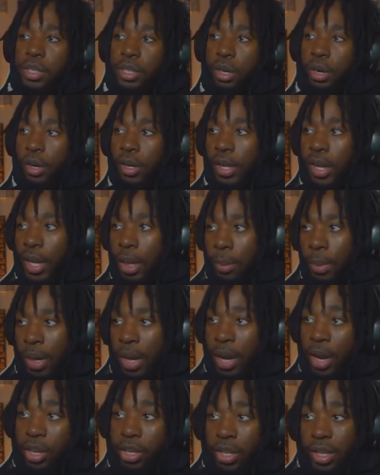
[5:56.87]
to your game. And
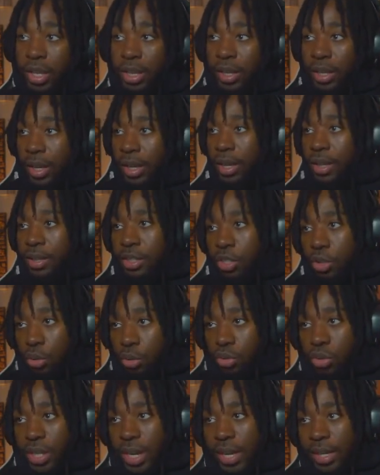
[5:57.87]
now you can't get
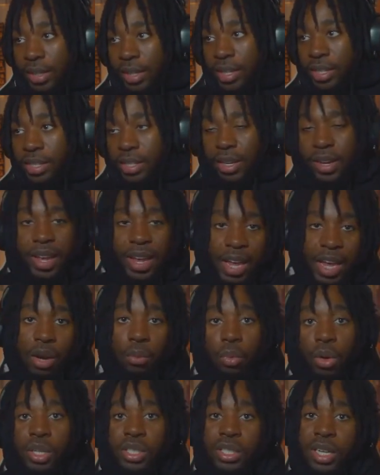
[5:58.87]
twos like this
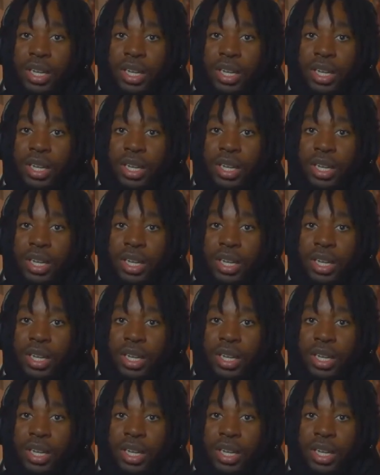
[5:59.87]
and ones